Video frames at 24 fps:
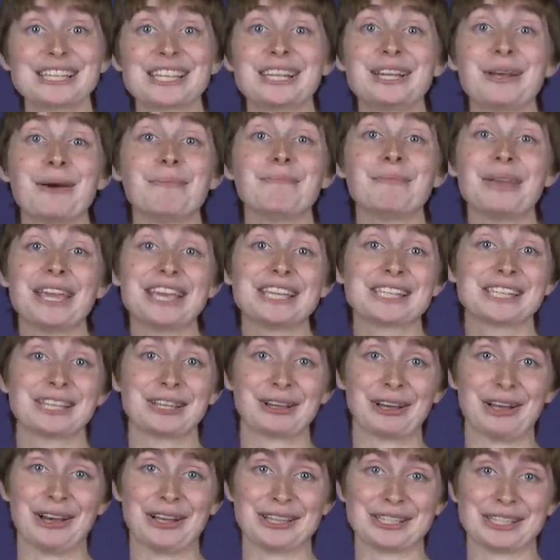is an
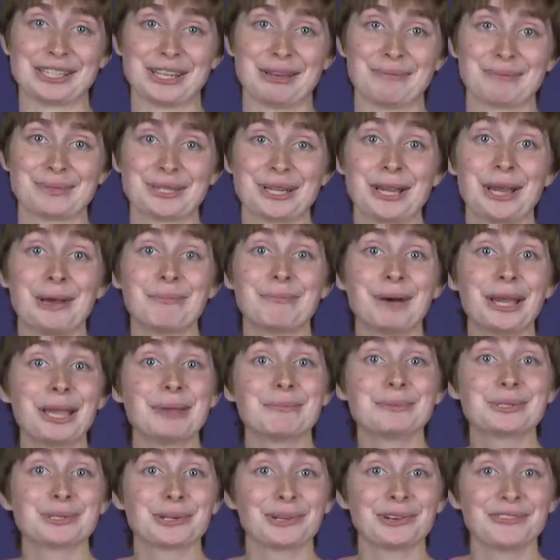amazing concept. By
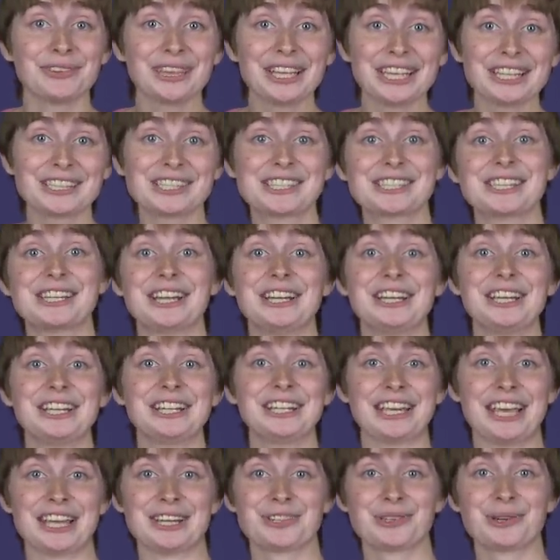observing and
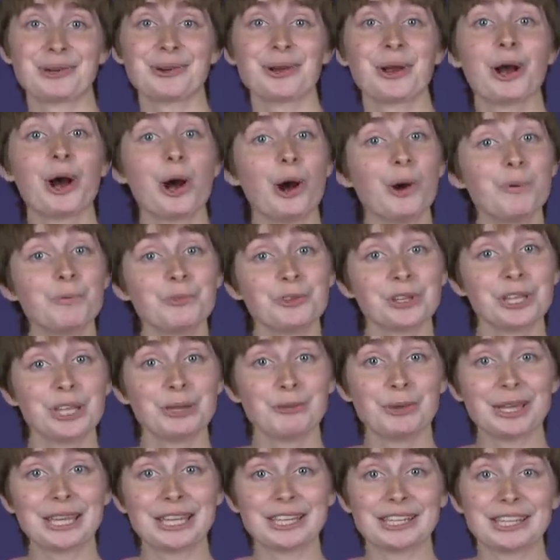studying nature,
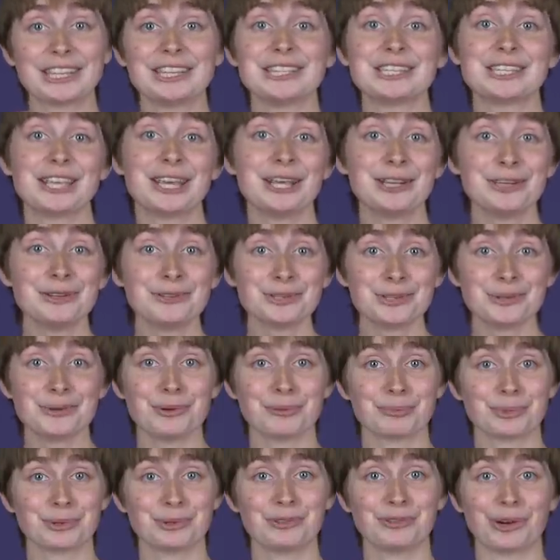hopefully we can continue to
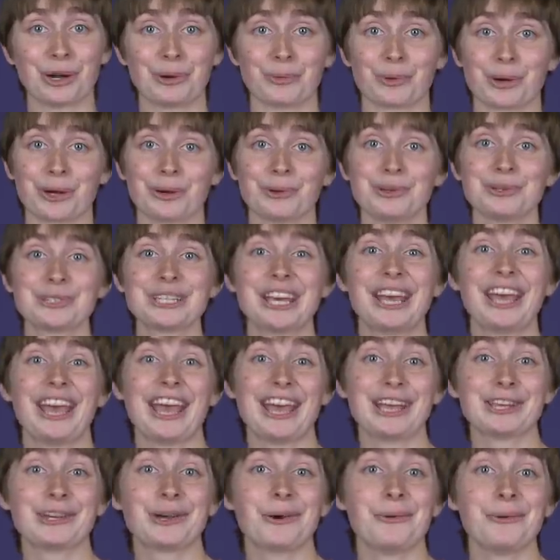improve our world
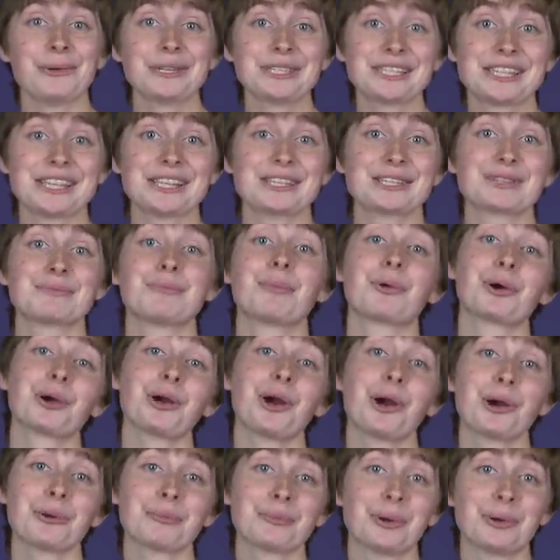and coexist more
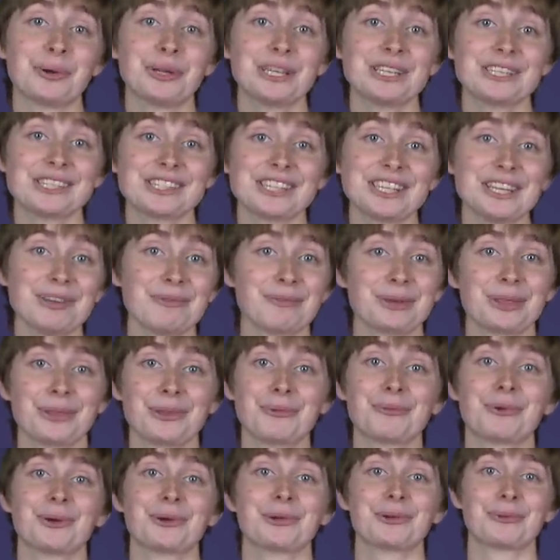harmoniously with
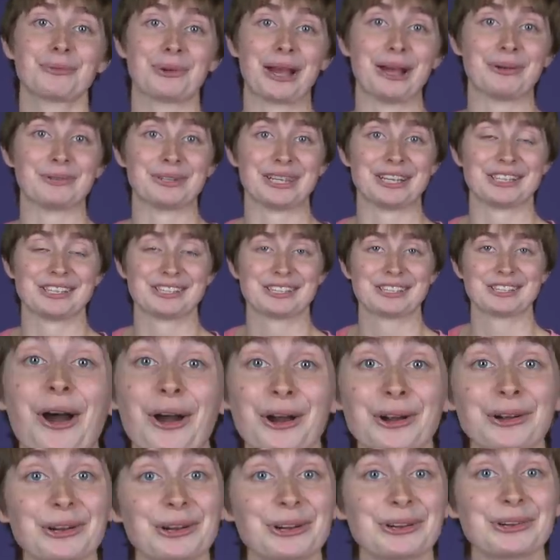the world around us.
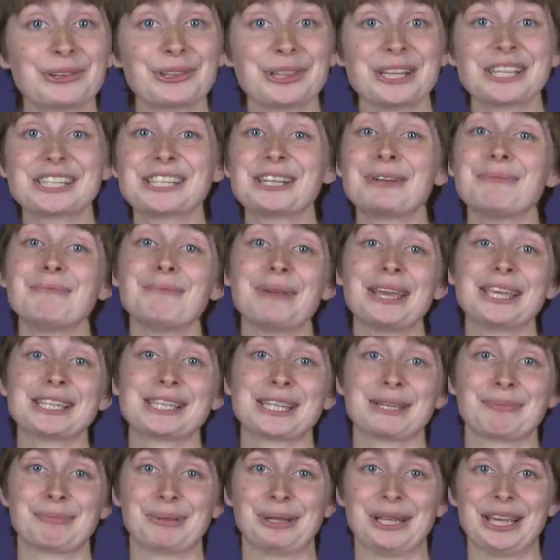Our Earth is an
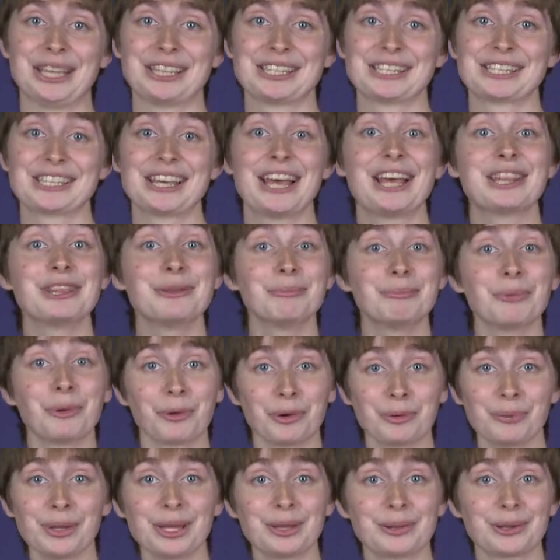amazing place, and the
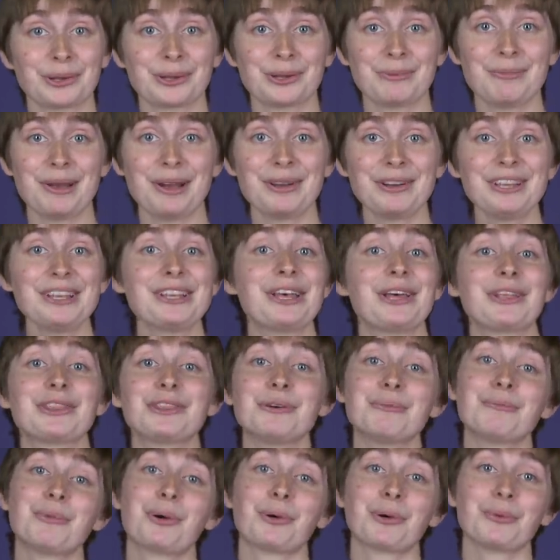more we learn about it,
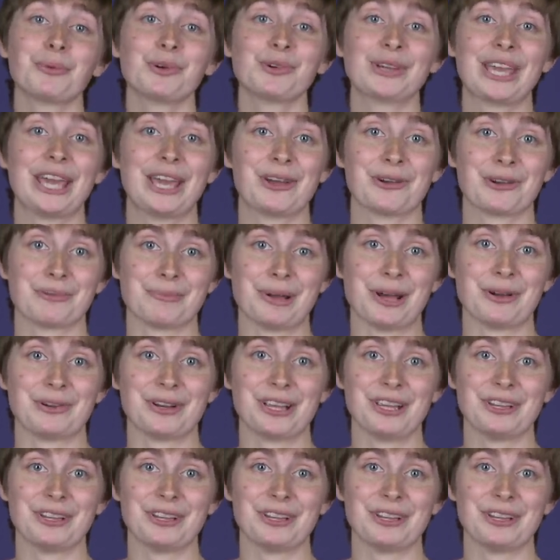the more we'll care about